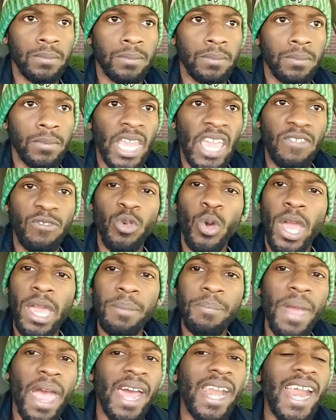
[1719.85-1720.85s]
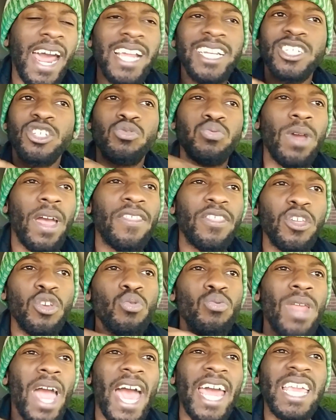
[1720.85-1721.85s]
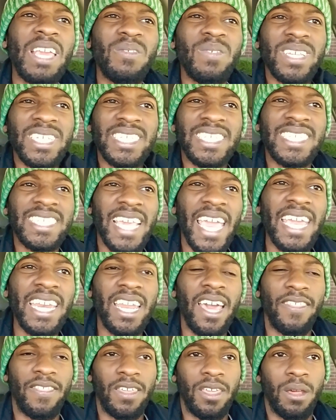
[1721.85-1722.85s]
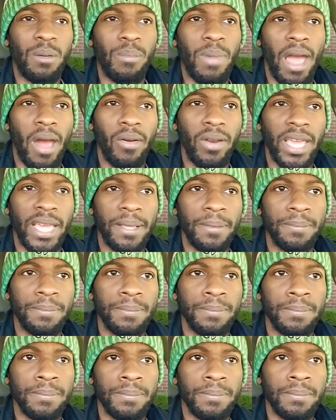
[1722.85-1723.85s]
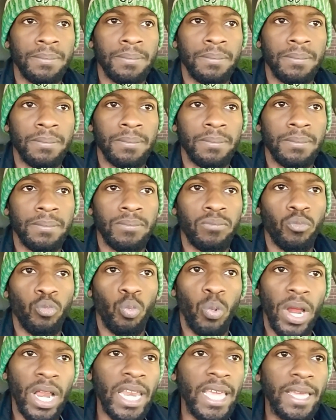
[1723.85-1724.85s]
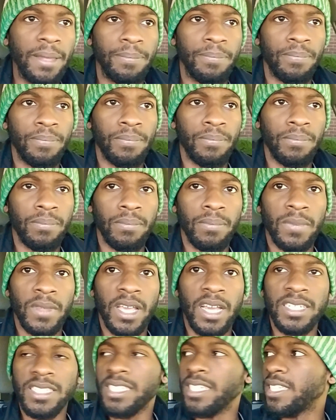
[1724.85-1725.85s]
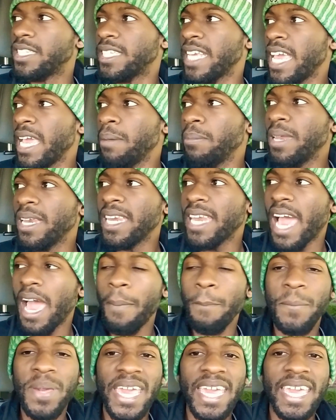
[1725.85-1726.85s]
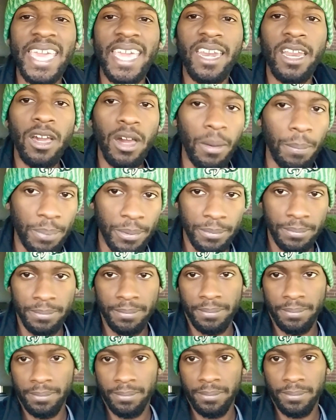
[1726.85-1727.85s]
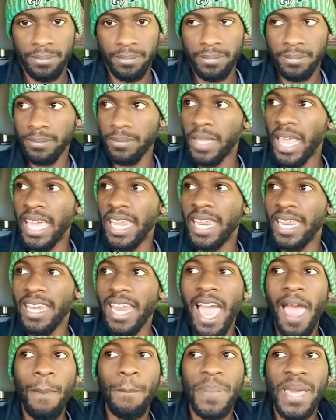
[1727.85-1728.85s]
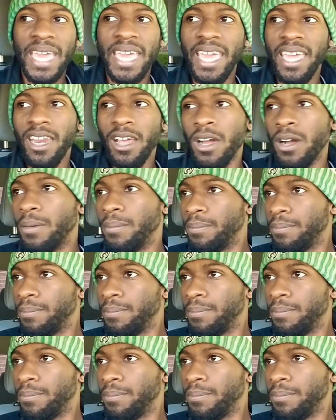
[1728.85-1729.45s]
If you ain't about it, I just rather you not even say nothing about it. Really. Because the team did not pick it up. They did not pick it up.